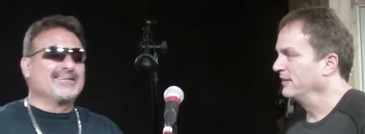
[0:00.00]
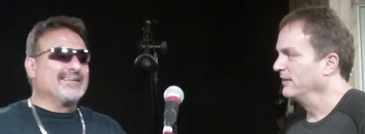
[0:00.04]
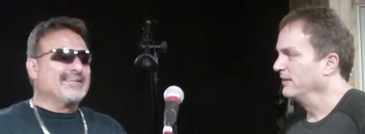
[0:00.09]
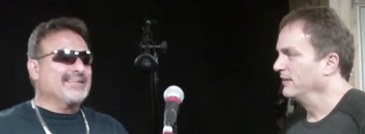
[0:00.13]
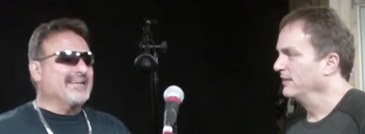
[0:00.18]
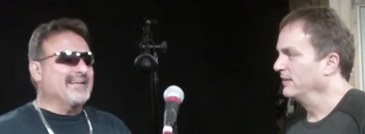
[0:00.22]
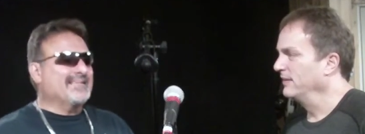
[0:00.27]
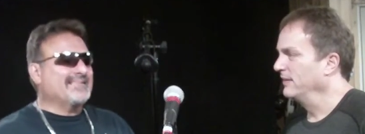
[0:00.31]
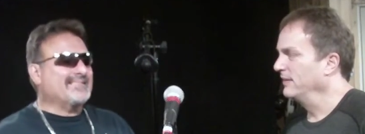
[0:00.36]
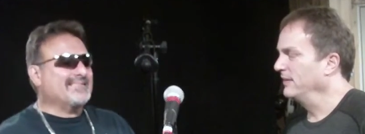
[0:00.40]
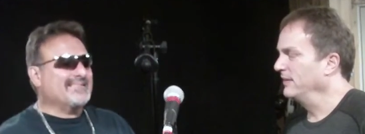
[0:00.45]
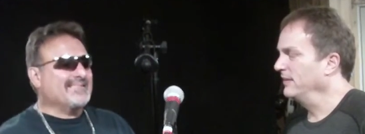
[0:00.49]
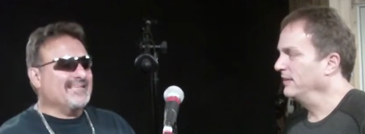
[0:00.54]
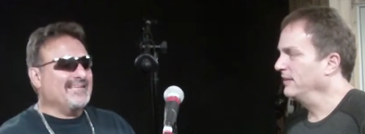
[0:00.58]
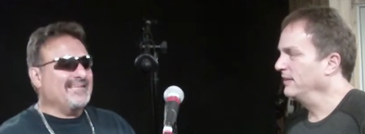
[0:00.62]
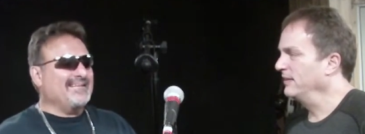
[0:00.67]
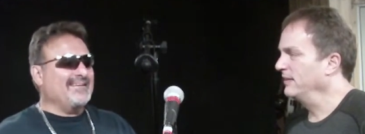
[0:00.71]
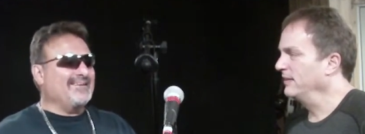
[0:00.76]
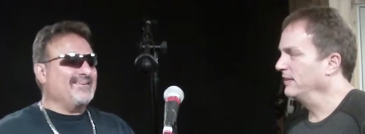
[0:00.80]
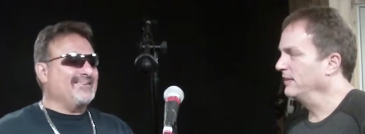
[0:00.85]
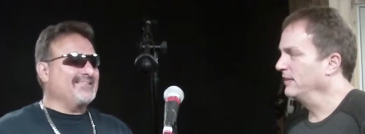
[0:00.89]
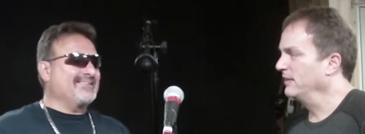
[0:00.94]
Speaker 1: That's yeah.
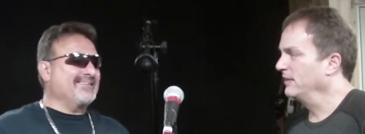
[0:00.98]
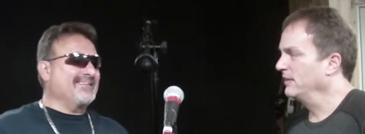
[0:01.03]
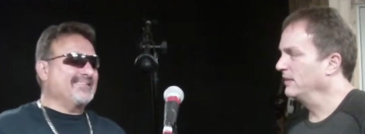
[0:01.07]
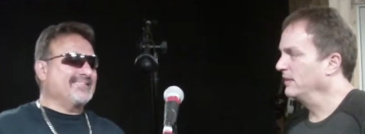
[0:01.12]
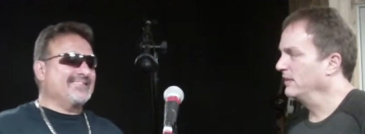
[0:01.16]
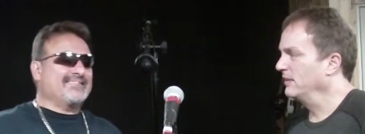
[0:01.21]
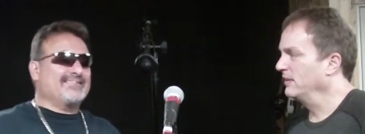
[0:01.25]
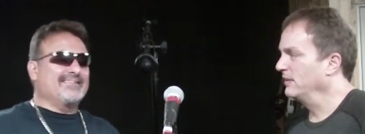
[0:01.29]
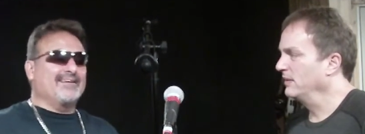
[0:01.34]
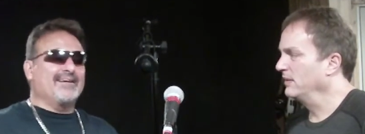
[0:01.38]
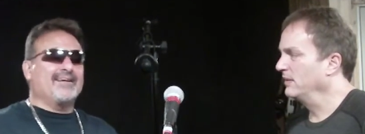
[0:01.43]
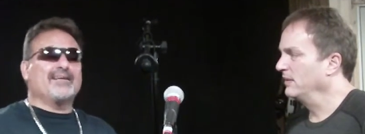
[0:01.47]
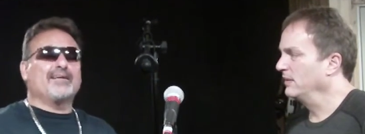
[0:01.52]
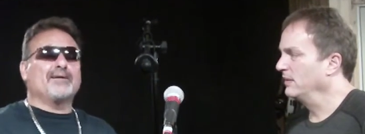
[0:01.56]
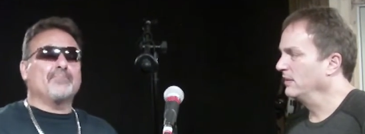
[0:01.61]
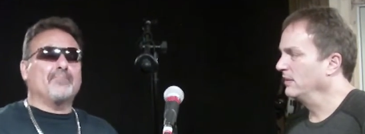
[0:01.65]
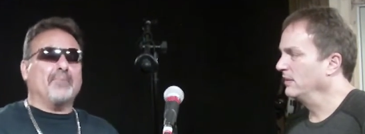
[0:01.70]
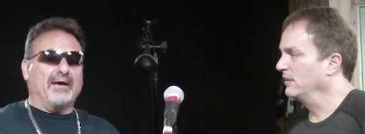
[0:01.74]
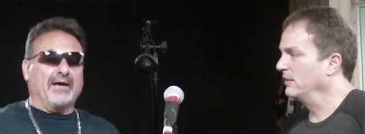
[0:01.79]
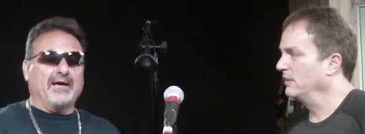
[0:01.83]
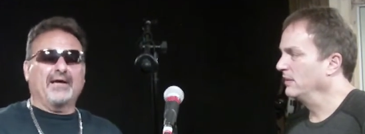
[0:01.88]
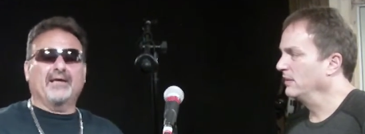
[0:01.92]
uh, that's not a
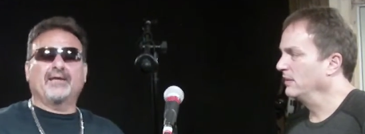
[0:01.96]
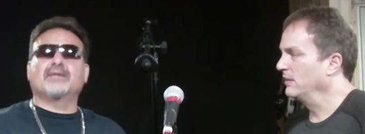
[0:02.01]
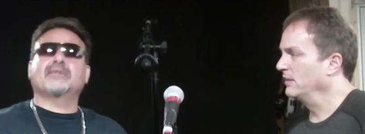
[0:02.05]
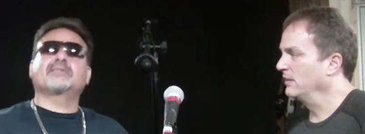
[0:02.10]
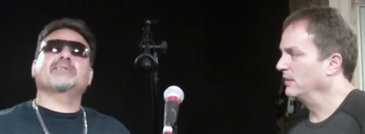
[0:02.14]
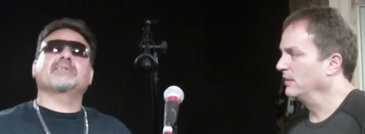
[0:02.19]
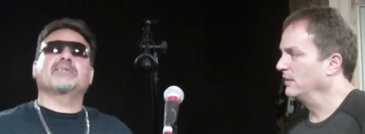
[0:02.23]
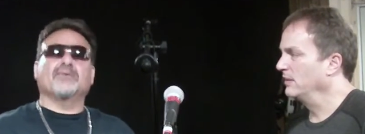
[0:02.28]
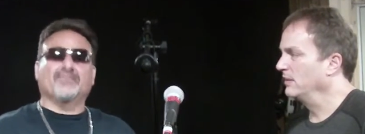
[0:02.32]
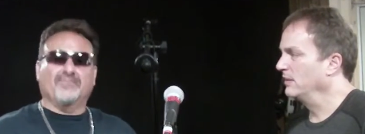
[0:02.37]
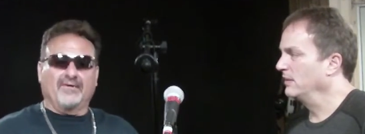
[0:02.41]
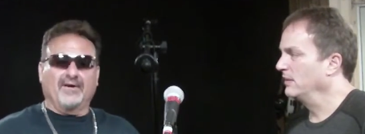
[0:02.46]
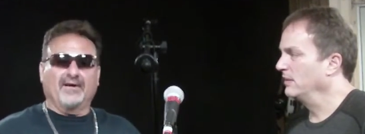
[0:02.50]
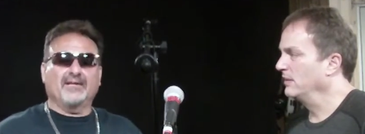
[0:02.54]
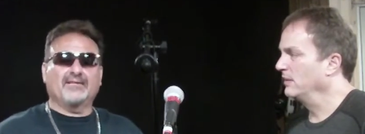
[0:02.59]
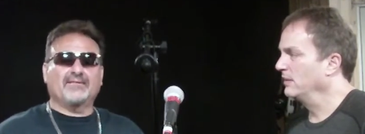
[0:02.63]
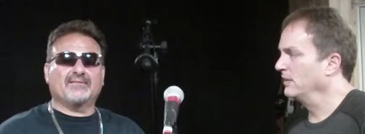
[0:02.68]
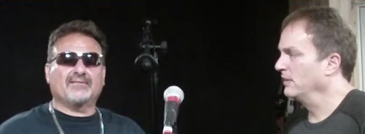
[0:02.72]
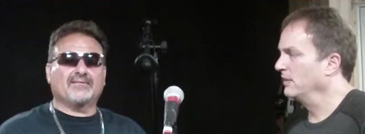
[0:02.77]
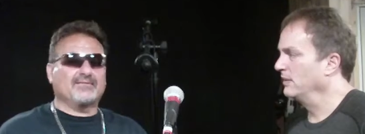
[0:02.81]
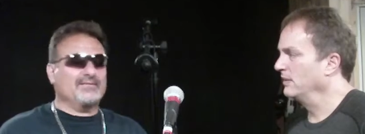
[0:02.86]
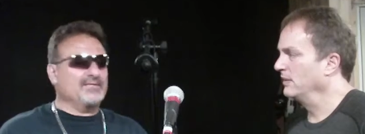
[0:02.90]
band. It's an
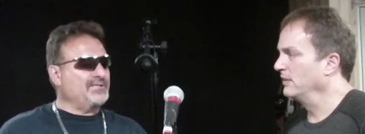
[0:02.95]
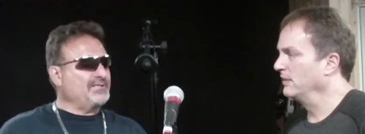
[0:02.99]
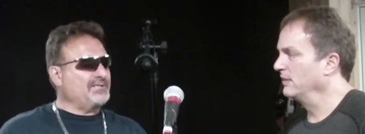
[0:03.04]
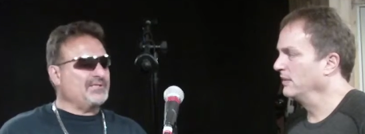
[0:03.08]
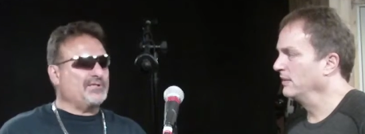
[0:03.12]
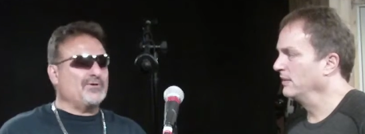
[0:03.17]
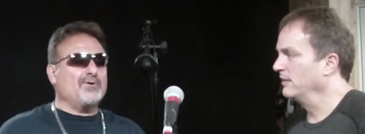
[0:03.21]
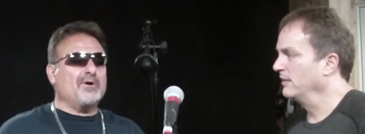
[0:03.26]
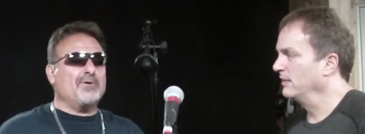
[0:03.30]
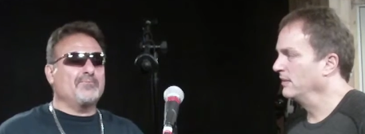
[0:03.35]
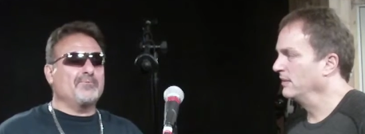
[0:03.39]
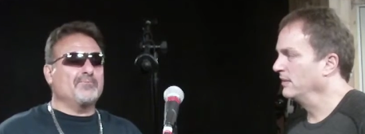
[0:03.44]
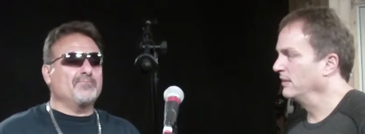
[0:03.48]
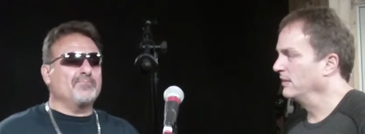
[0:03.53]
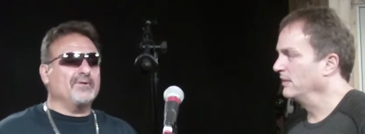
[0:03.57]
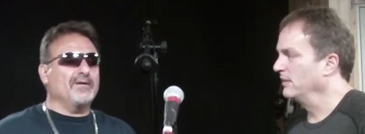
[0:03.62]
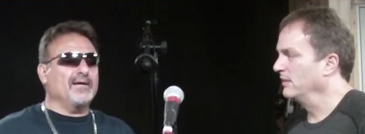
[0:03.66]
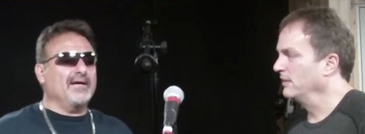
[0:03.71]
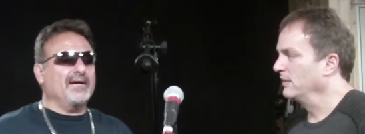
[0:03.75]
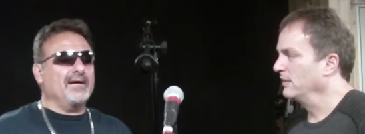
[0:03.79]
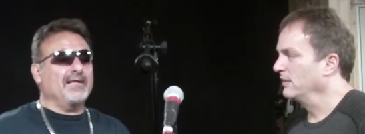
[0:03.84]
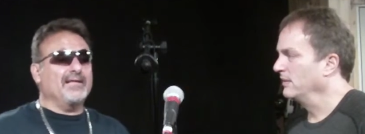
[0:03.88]
event. Just show up and
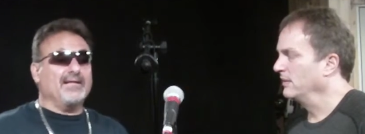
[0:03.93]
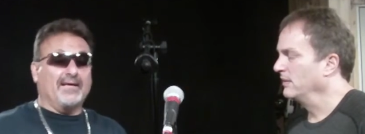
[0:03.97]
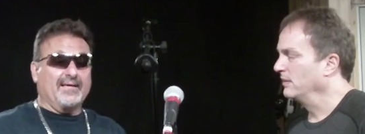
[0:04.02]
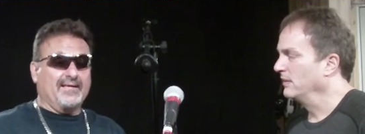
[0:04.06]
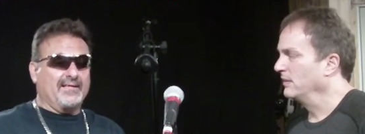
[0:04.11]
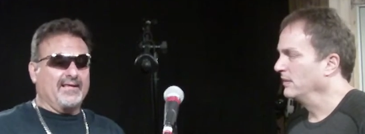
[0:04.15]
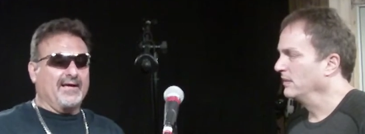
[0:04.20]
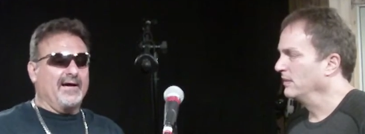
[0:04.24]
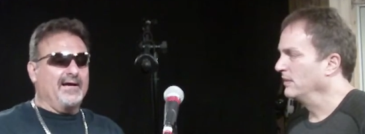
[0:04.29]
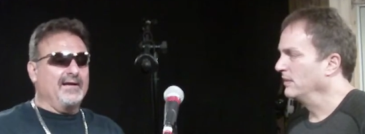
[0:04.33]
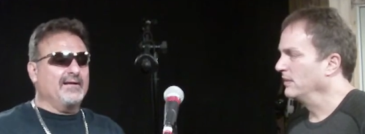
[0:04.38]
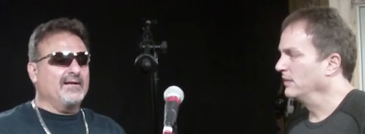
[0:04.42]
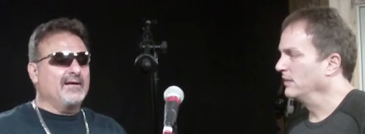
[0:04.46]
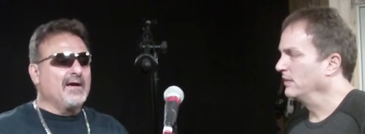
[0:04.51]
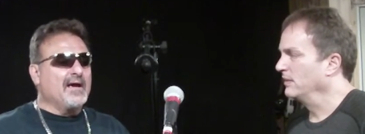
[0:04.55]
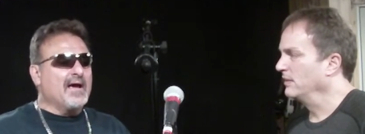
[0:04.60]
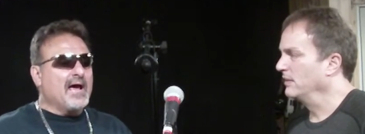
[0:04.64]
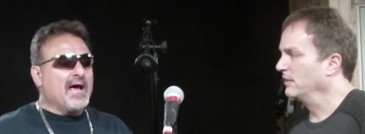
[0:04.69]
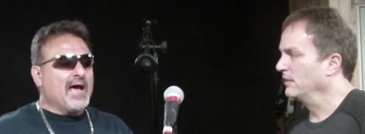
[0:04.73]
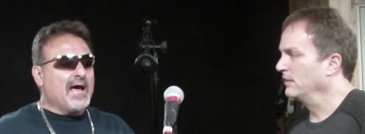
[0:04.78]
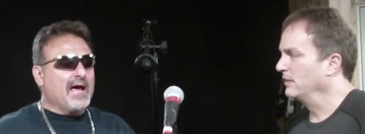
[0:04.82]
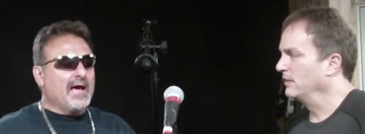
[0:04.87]
play. I like that.
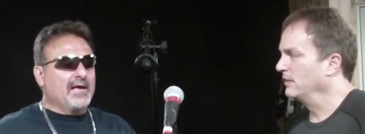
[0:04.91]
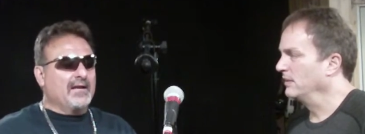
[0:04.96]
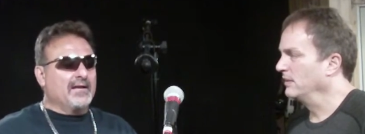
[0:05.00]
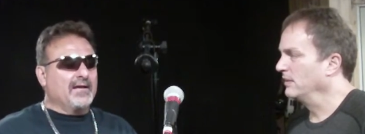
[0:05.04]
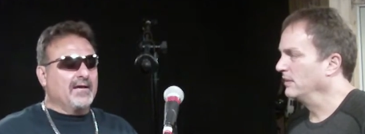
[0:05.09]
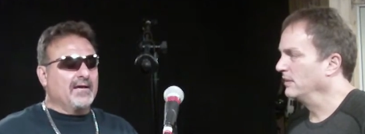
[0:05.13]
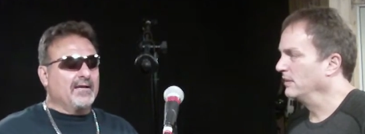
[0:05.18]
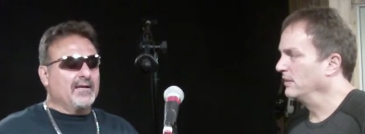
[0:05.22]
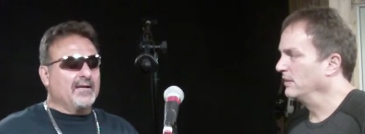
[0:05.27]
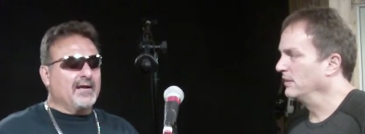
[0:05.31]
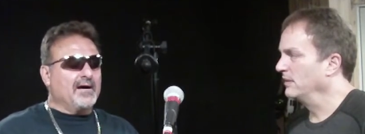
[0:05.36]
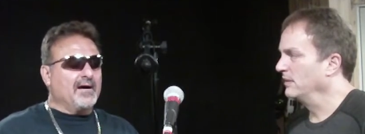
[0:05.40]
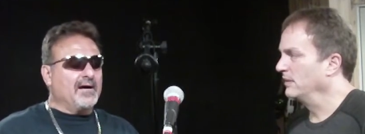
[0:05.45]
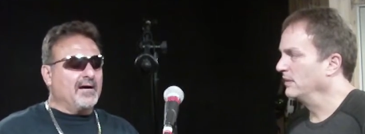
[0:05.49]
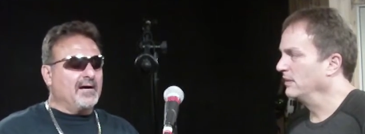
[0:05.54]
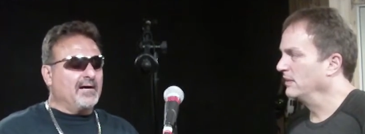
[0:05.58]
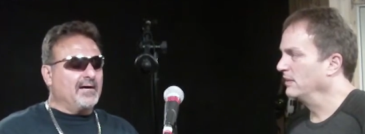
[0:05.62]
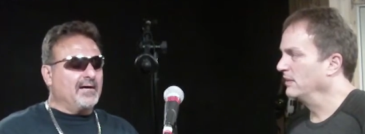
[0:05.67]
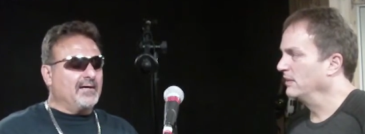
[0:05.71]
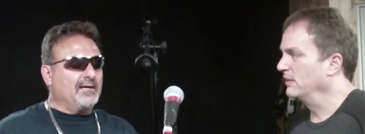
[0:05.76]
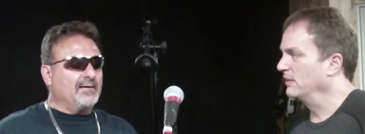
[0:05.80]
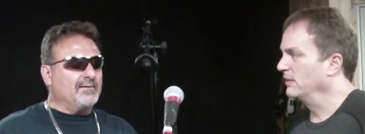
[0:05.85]
And then
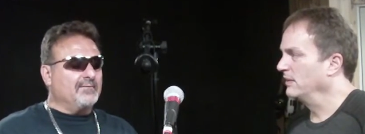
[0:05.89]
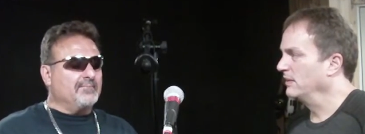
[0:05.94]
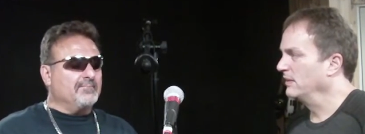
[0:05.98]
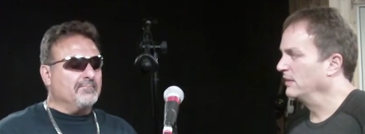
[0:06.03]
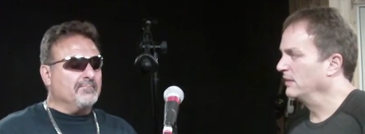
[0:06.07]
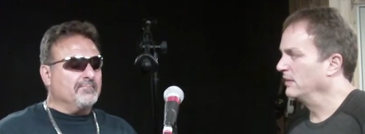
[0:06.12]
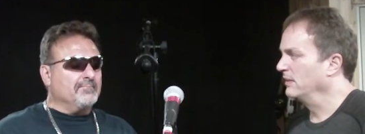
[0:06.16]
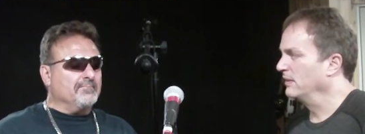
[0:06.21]
uh,